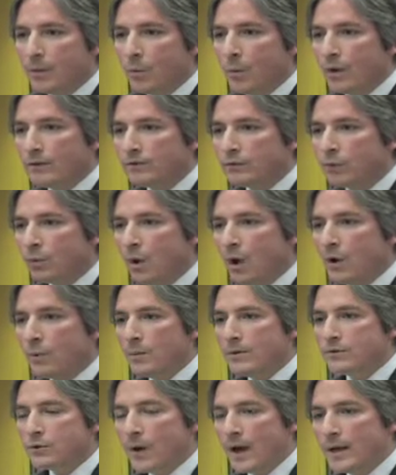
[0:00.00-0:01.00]
What's wrong
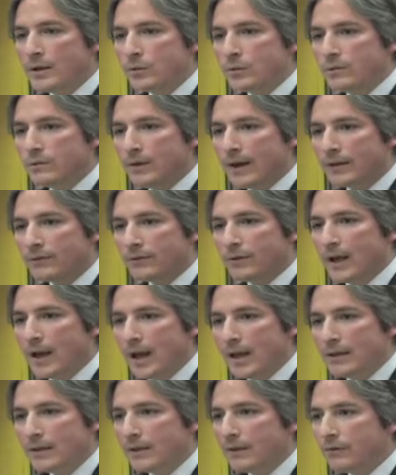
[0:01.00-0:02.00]
with trying to
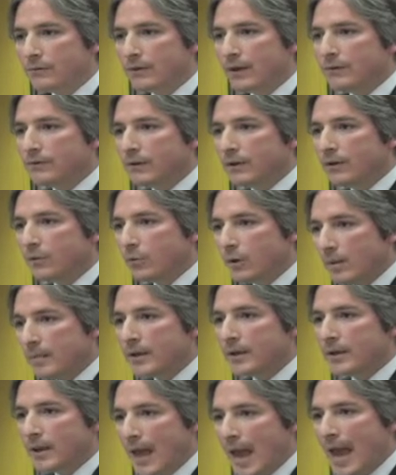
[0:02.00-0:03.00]
investigate this as a
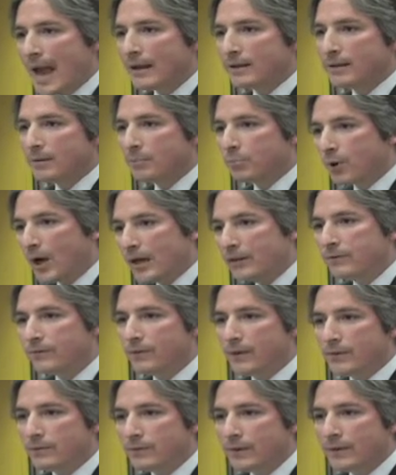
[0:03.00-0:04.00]
criminal act, the price
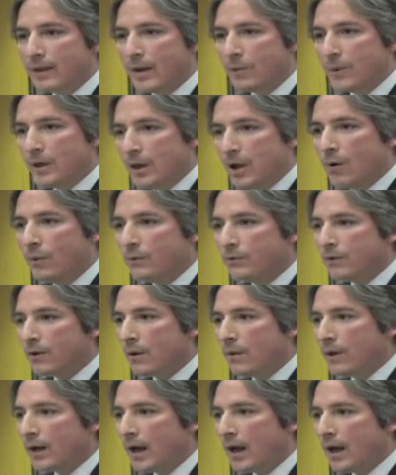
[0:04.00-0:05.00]
fixing that we know is
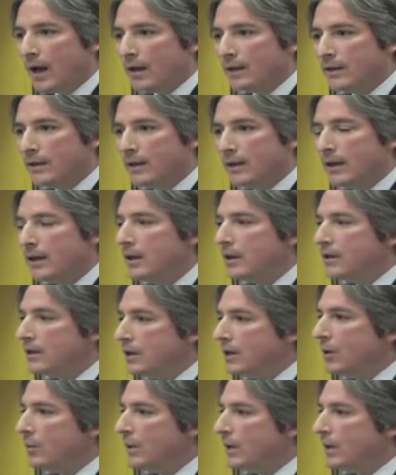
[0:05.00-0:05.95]
going on? You know